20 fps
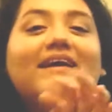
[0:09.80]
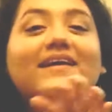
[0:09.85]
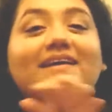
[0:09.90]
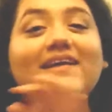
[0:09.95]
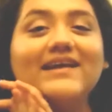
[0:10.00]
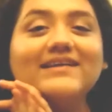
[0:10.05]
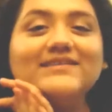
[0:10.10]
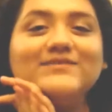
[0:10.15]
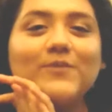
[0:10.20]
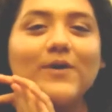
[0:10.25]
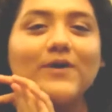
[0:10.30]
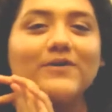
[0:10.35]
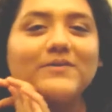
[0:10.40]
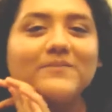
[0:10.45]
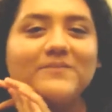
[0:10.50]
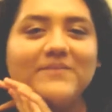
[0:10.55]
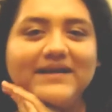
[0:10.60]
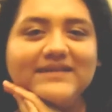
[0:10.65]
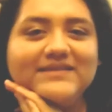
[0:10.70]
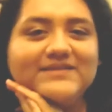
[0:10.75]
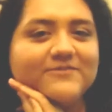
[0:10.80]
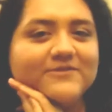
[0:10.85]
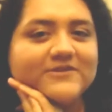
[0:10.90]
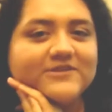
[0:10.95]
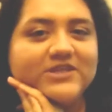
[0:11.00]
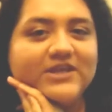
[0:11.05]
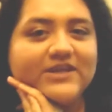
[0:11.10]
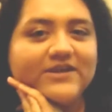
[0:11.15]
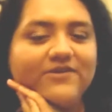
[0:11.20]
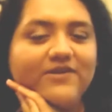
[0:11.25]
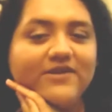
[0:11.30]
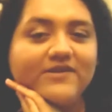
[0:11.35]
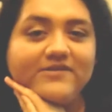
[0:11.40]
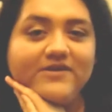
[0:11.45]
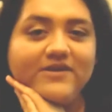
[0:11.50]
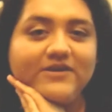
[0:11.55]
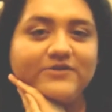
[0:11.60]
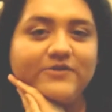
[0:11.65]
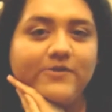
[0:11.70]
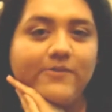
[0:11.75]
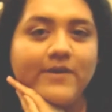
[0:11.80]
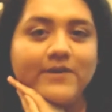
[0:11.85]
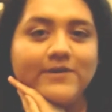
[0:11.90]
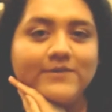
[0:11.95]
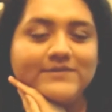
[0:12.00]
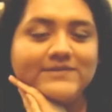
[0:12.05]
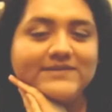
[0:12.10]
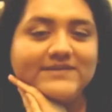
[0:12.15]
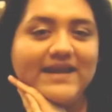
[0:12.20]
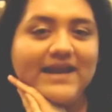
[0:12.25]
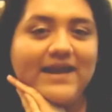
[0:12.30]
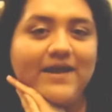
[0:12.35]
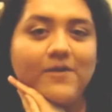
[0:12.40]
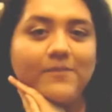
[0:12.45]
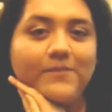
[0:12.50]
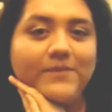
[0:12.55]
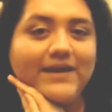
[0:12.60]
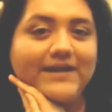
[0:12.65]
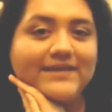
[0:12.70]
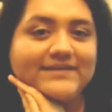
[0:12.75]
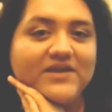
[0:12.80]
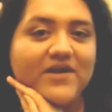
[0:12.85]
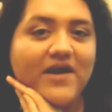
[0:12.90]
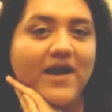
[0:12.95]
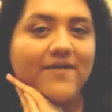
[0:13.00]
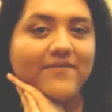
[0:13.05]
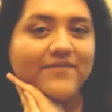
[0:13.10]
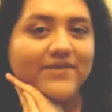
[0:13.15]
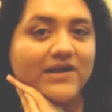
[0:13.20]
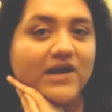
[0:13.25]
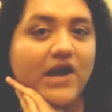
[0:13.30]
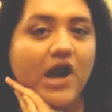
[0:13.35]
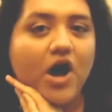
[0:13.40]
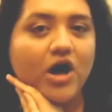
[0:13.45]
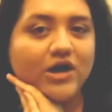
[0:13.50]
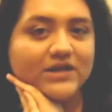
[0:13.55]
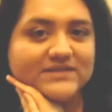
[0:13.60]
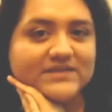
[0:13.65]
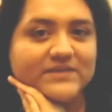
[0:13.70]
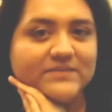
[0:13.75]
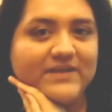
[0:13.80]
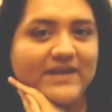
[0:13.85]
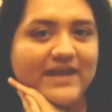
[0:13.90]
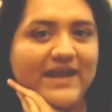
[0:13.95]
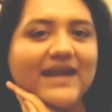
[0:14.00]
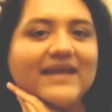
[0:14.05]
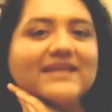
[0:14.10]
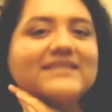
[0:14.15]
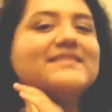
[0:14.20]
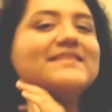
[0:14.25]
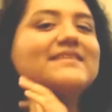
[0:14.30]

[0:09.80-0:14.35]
Hey guys, welcome back to my channel, Alejandra Rose, and I hope you guys are having an awesome day.